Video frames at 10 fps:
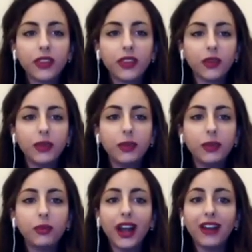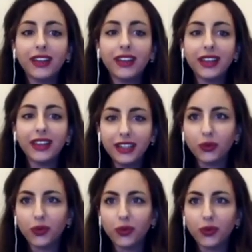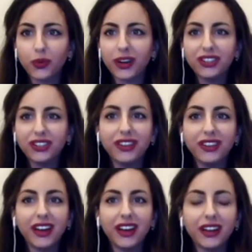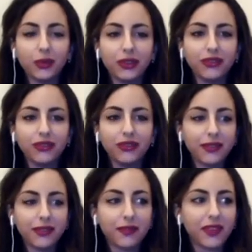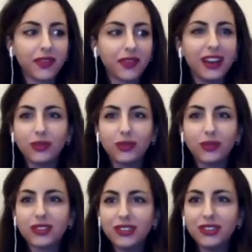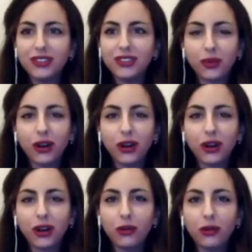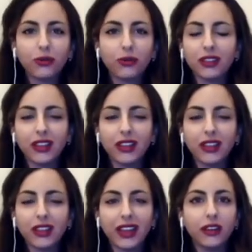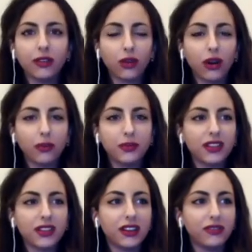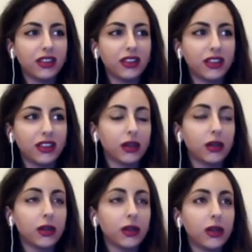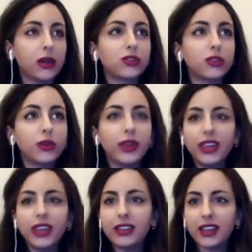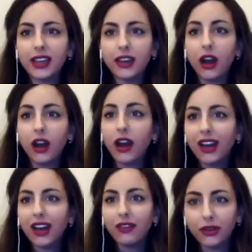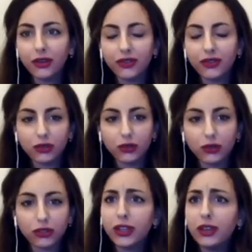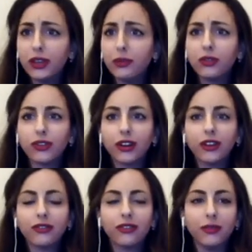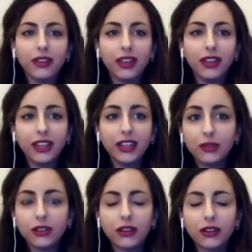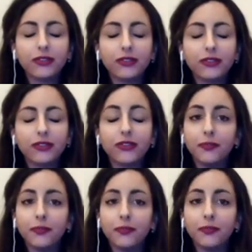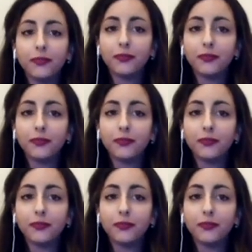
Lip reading: people were having in Egypt, where each year the Nile would flood. And it was an engineering problem that would ruin the land and crops and everything like that. So he said, I have the perfect solution. So he went over from Iraq